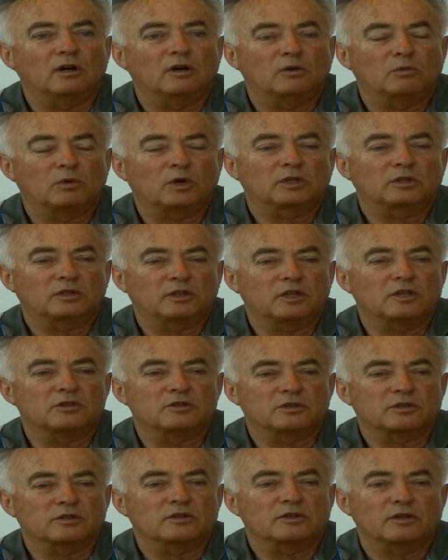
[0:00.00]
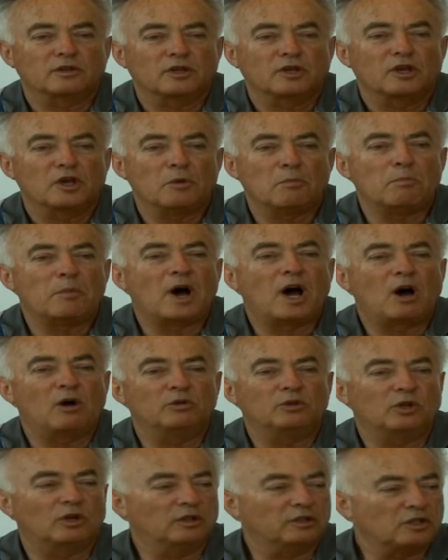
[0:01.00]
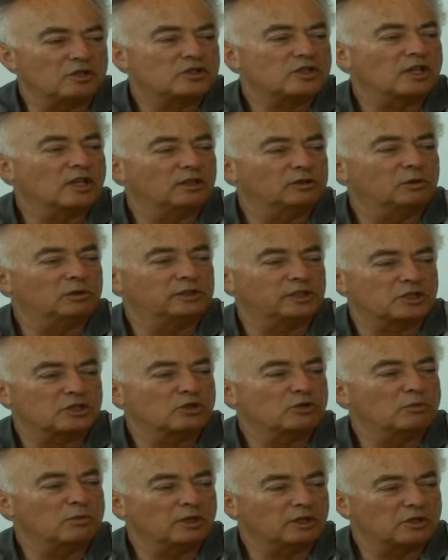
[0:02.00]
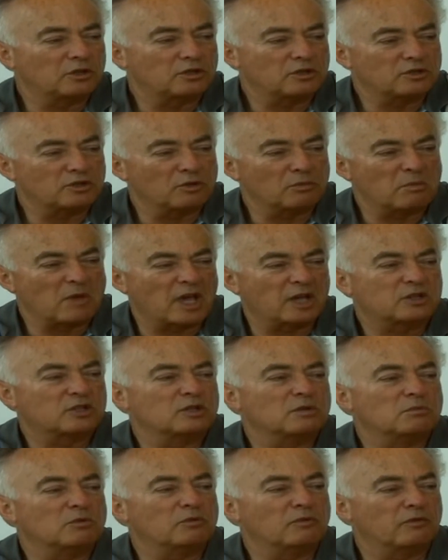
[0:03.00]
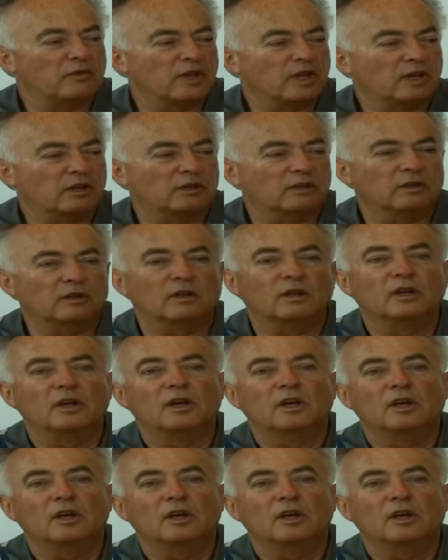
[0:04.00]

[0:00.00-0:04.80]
What is a bound on its error, assuming this is the maximum vehicle,